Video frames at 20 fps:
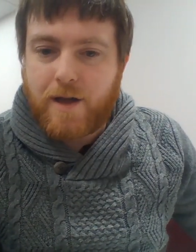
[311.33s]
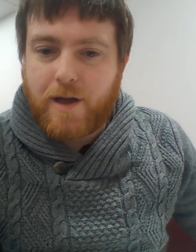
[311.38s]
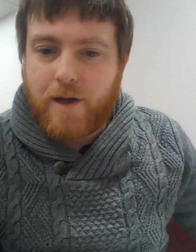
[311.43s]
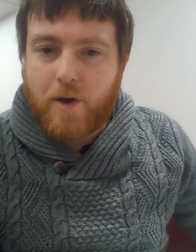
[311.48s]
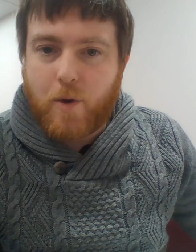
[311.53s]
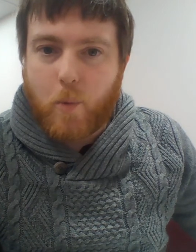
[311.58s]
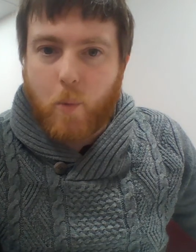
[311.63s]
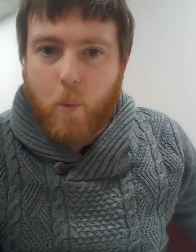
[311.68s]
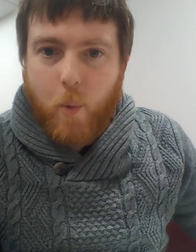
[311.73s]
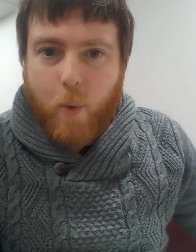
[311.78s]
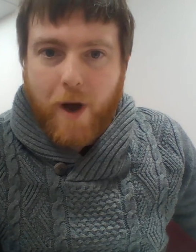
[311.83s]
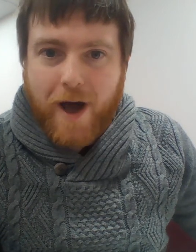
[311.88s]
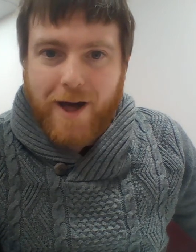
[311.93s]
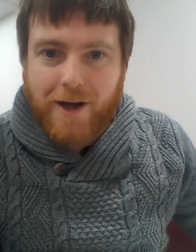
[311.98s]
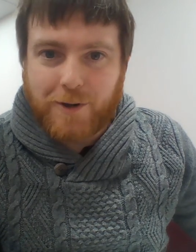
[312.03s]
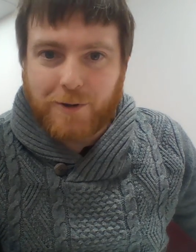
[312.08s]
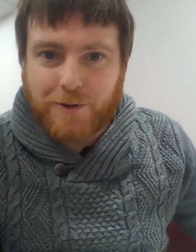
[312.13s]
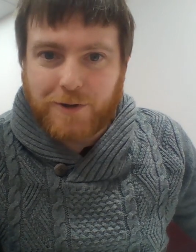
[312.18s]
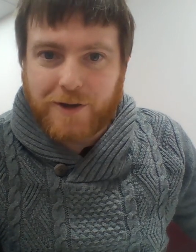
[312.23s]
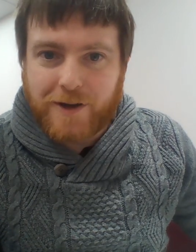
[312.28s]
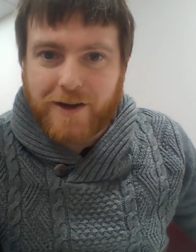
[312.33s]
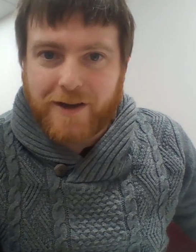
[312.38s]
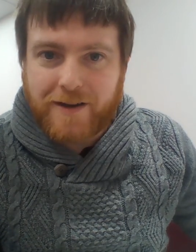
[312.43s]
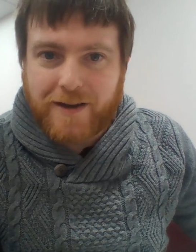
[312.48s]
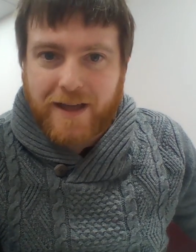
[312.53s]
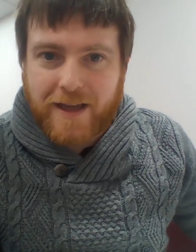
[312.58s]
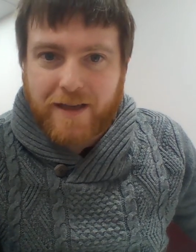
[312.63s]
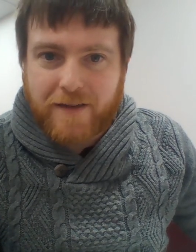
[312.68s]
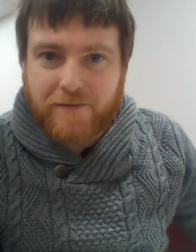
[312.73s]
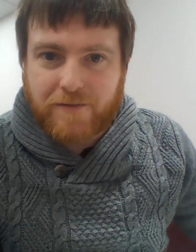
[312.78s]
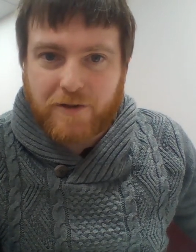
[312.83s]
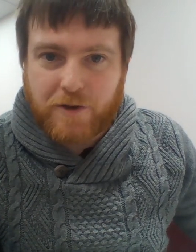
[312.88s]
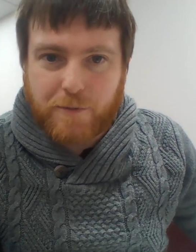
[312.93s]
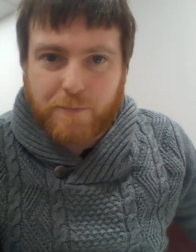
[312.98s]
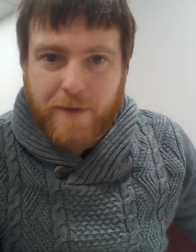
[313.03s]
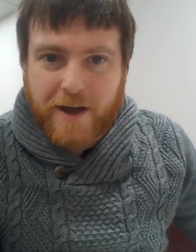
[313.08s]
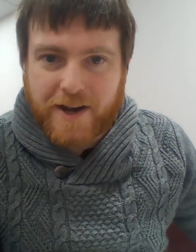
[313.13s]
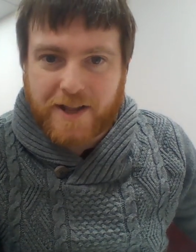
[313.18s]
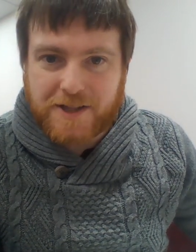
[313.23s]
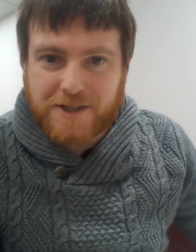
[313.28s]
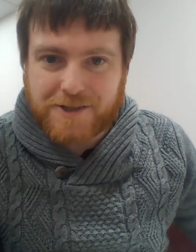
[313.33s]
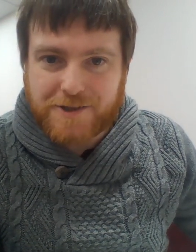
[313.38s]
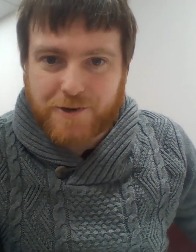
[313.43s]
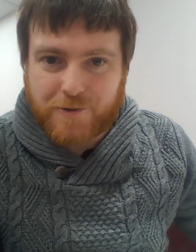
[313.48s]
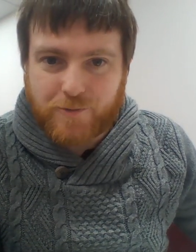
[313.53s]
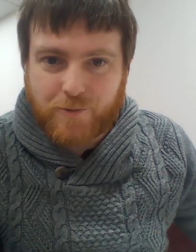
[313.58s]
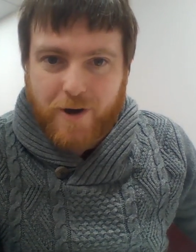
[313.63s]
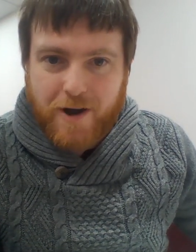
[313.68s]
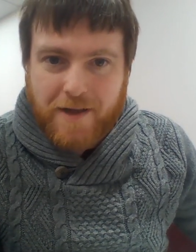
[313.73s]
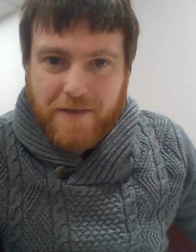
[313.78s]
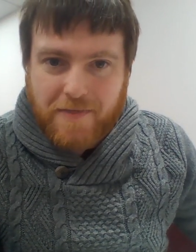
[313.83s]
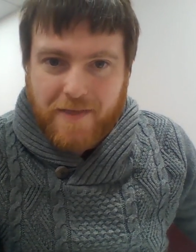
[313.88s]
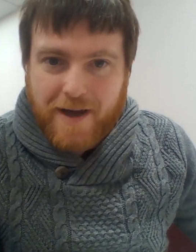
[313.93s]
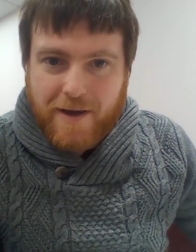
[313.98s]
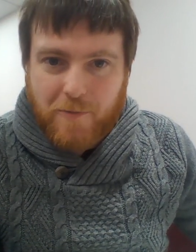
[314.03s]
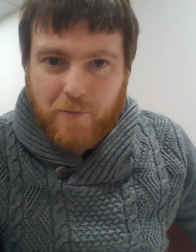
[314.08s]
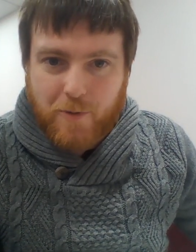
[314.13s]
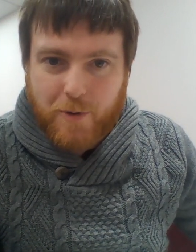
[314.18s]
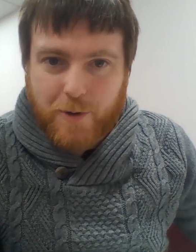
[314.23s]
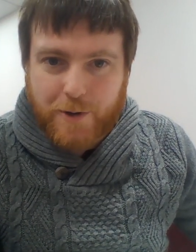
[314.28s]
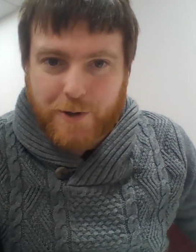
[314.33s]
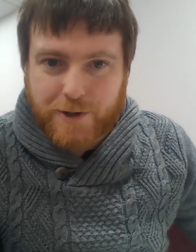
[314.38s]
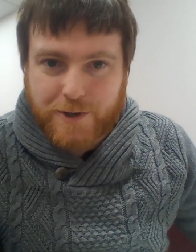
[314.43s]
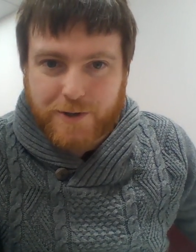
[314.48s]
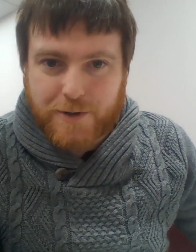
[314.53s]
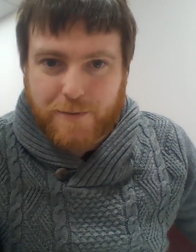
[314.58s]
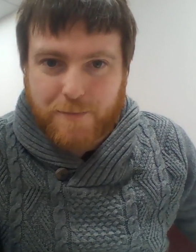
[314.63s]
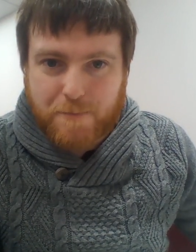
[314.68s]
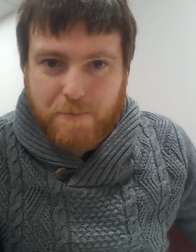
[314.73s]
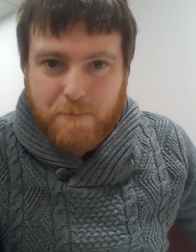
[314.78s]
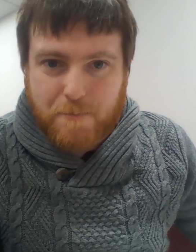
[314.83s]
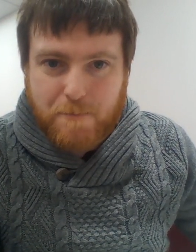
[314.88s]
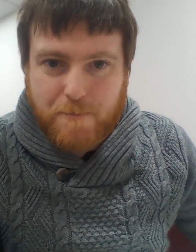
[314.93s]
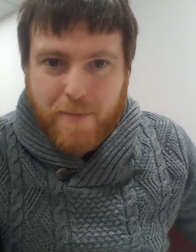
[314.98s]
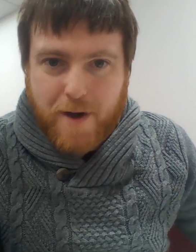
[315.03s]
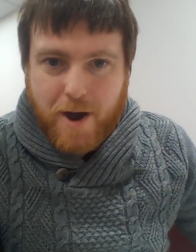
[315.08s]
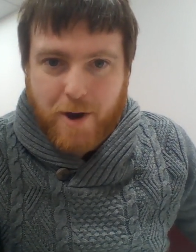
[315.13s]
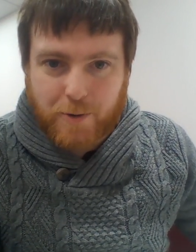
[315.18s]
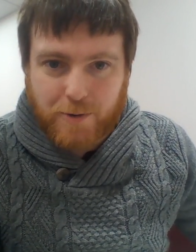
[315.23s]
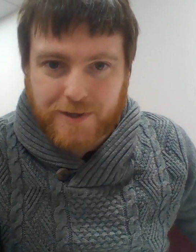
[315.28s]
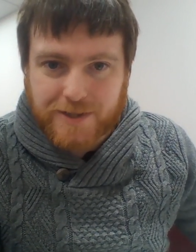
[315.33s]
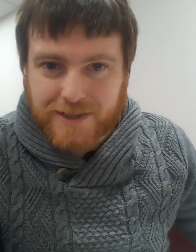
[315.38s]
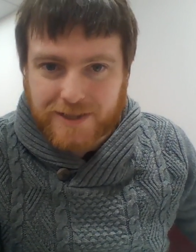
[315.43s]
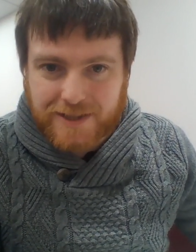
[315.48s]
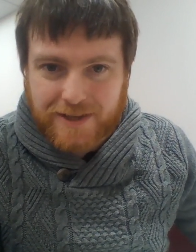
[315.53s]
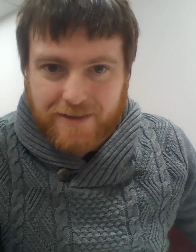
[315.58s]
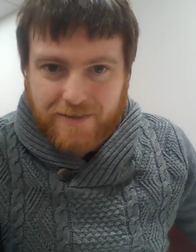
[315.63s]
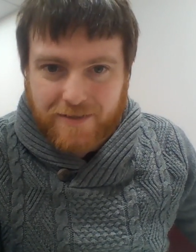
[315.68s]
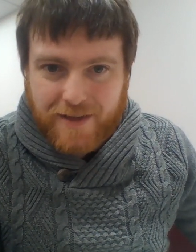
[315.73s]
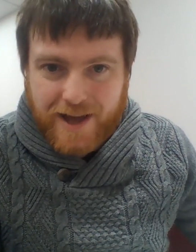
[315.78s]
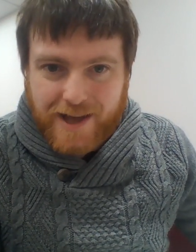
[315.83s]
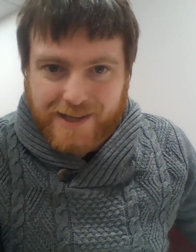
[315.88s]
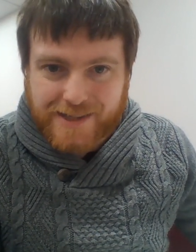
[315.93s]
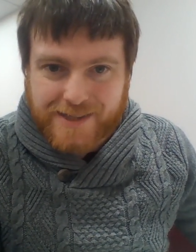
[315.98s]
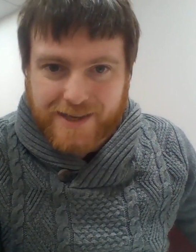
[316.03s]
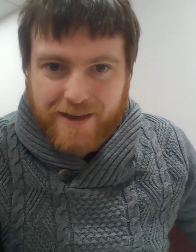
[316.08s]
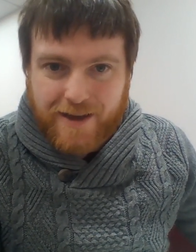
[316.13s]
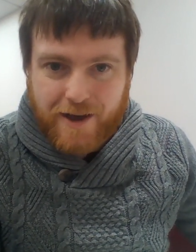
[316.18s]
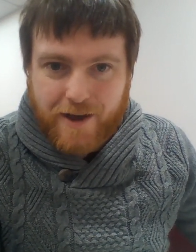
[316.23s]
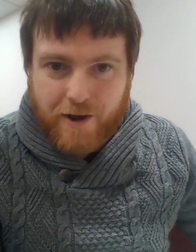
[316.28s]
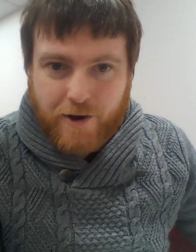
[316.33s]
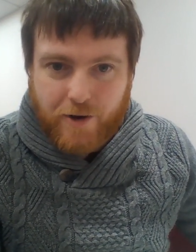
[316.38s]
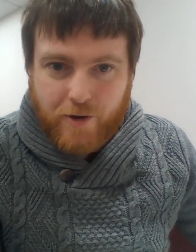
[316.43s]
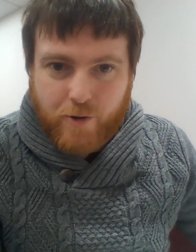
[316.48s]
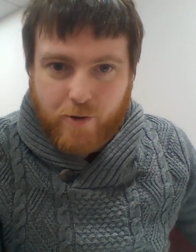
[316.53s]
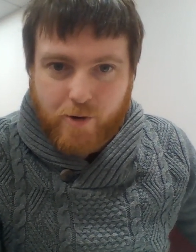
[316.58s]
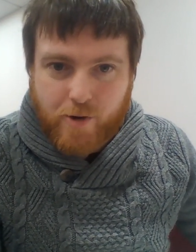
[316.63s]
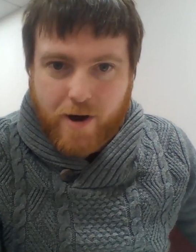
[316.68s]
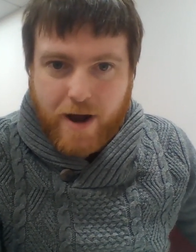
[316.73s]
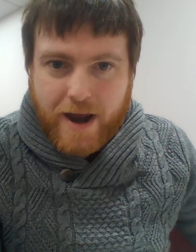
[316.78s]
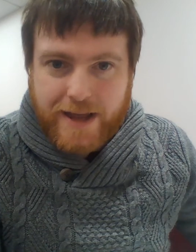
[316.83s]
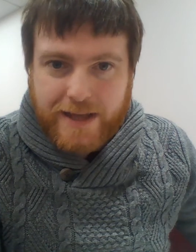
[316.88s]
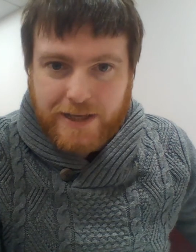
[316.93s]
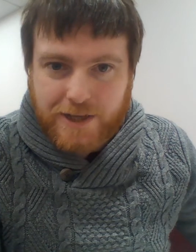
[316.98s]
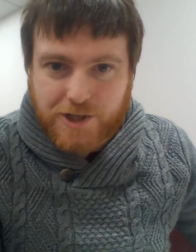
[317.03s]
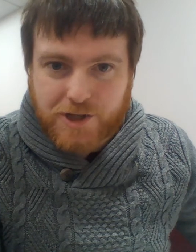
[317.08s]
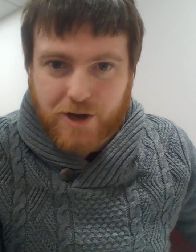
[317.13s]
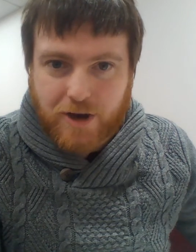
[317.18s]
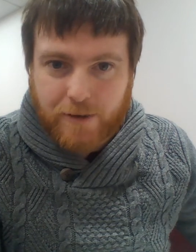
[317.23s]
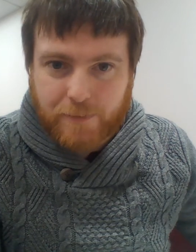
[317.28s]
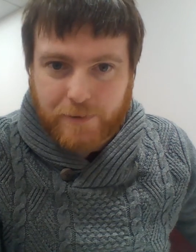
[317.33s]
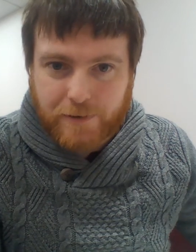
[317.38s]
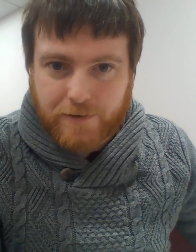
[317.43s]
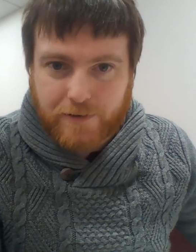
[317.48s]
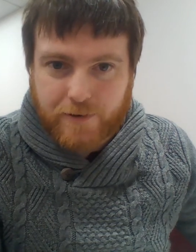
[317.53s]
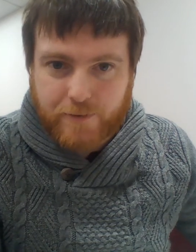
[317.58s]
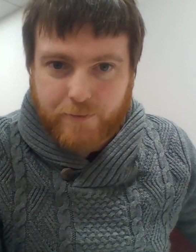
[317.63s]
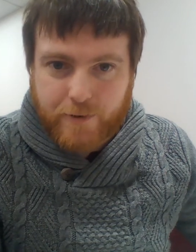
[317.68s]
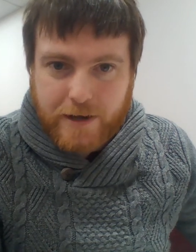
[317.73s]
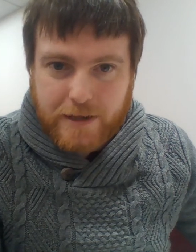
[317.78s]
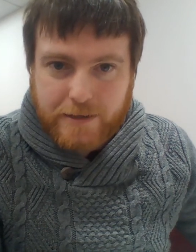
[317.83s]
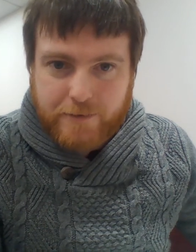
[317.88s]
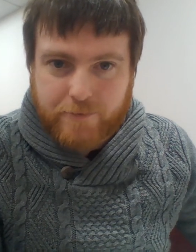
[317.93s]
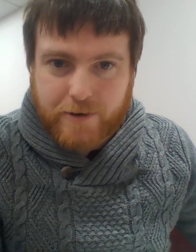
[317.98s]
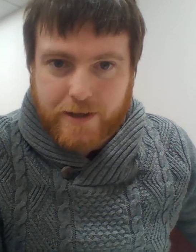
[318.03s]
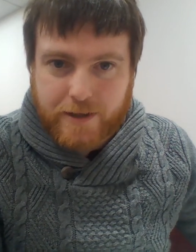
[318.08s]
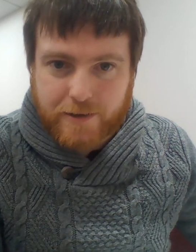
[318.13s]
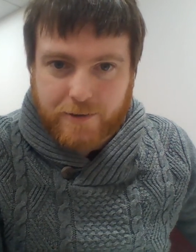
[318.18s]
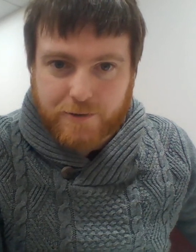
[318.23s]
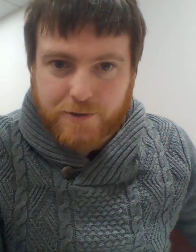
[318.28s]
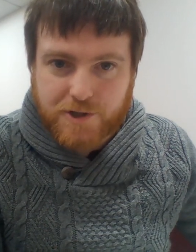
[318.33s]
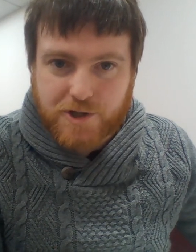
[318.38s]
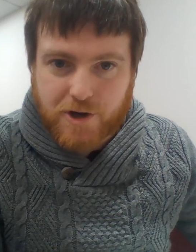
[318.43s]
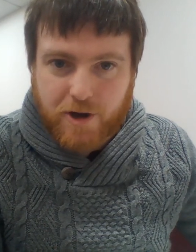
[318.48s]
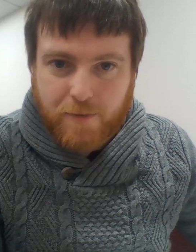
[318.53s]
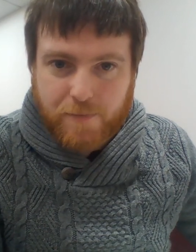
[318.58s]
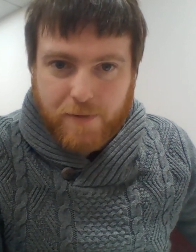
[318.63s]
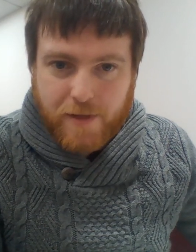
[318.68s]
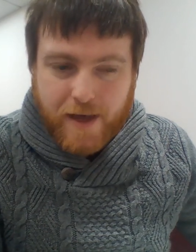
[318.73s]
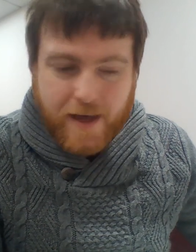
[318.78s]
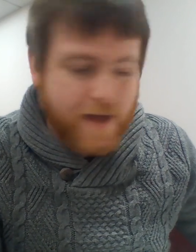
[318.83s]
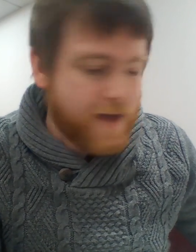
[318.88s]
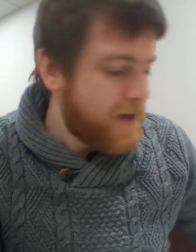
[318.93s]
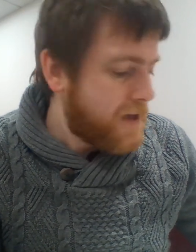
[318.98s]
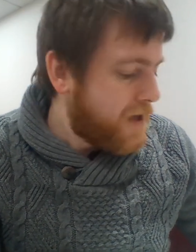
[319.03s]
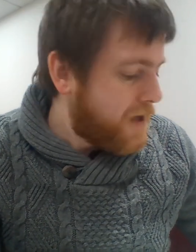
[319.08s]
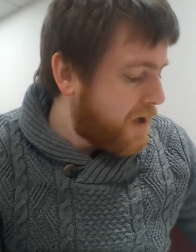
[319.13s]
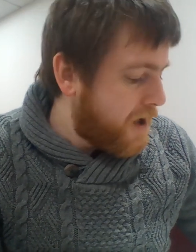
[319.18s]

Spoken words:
Well done if you managed to write that word most. That's a great job. You've done a really, really good job there.